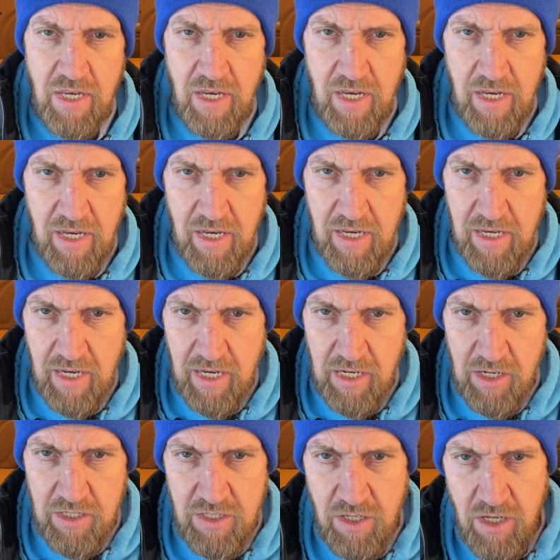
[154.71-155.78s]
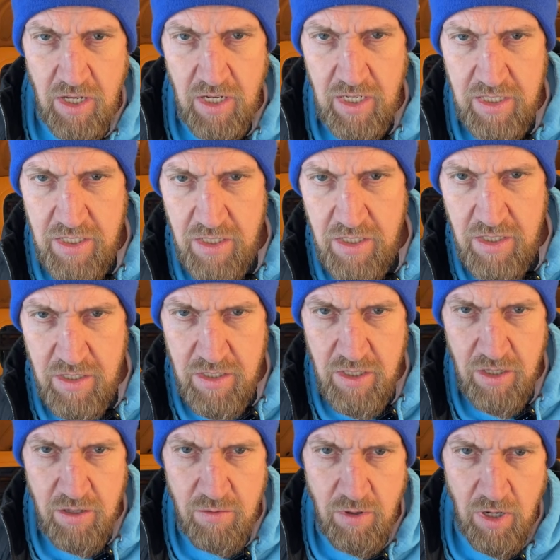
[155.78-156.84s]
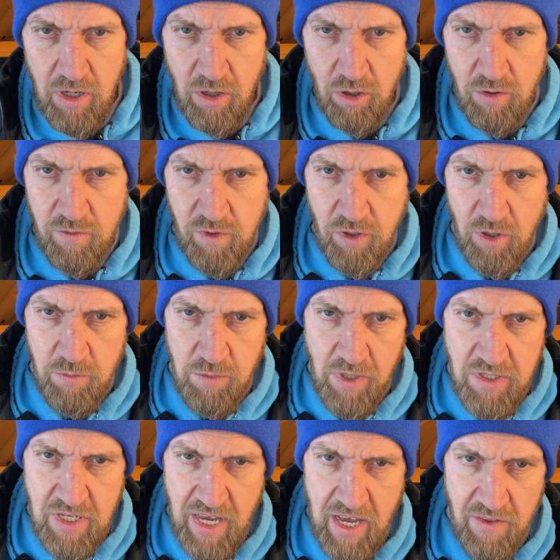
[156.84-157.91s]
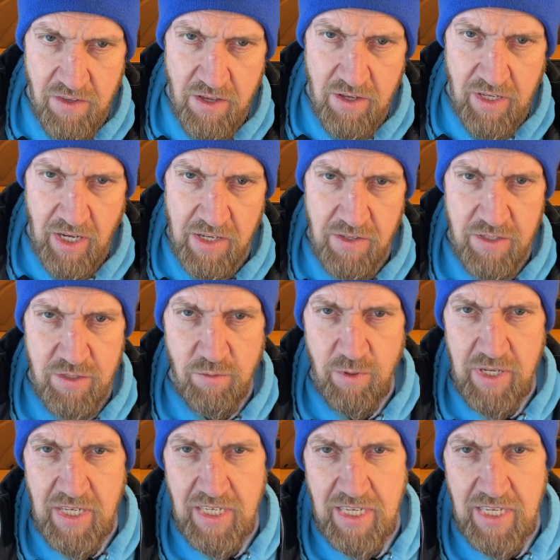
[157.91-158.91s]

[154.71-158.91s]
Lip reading: Listen to a lot of good music out of the UK this week.